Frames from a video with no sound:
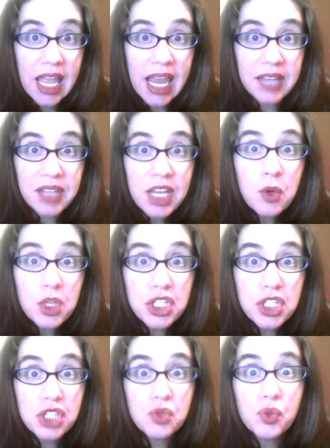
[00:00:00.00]
And language
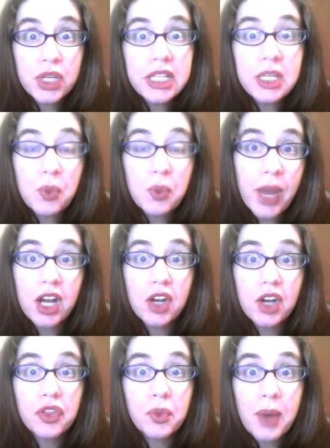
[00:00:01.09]
is really where
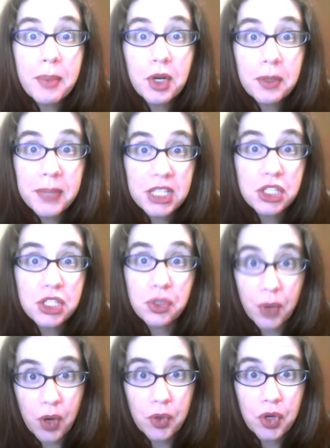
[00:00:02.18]
the rubber meets the
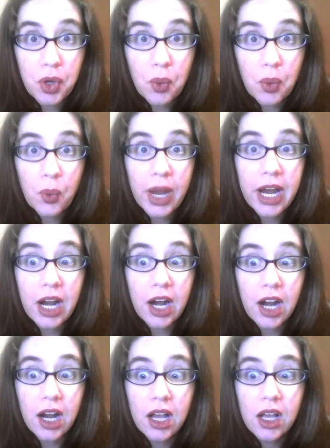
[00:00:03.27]
road, where